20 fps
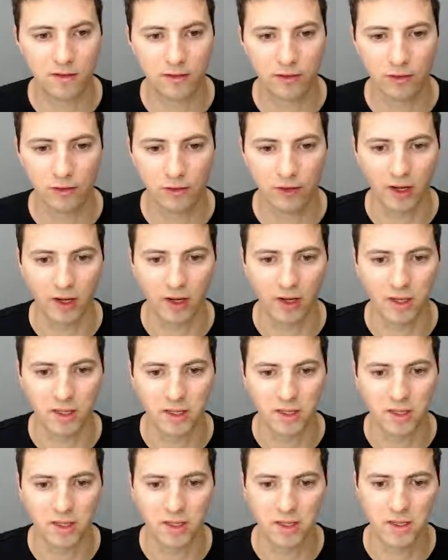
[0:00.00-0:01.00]
Okay,
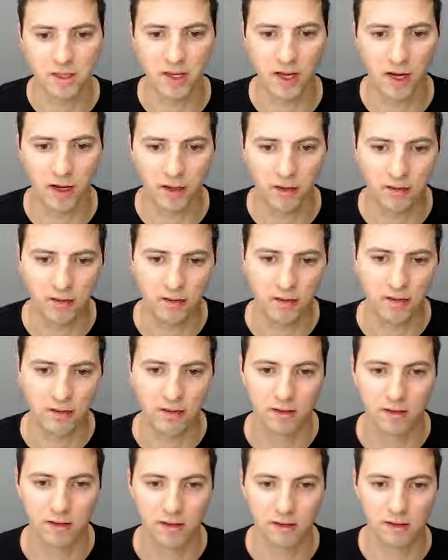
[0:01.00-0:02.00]
let's start the
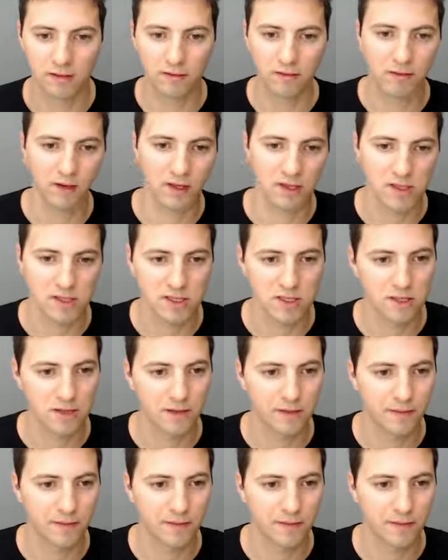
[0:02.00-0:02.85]
Influx.